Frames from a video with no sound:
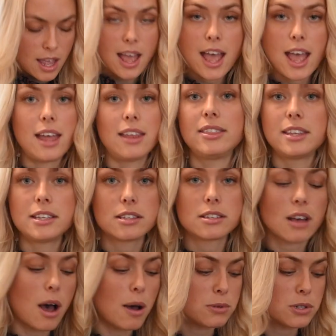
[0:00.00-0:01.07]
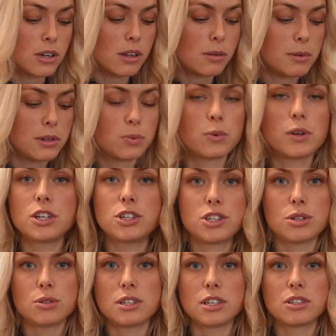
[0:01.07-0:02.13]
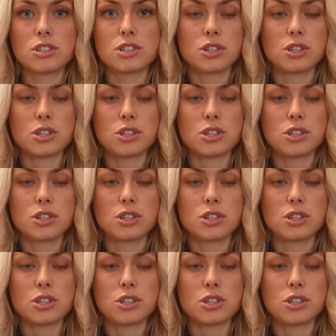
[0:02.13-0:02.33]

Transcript: and this is optional, but we're choosing